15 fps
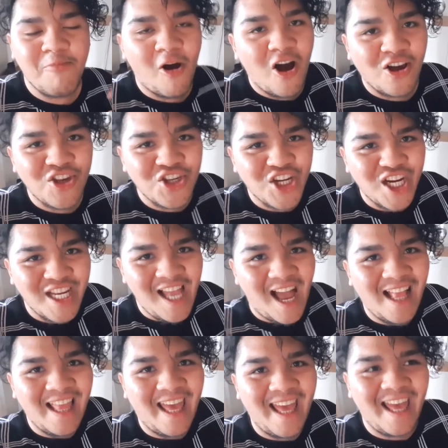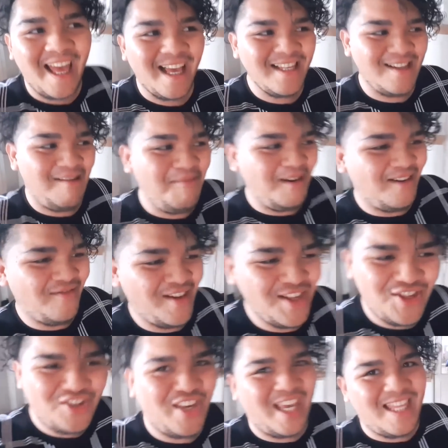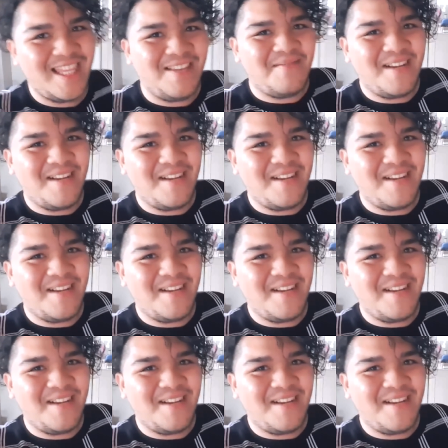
posh here, darling. Sobrang rich kid ni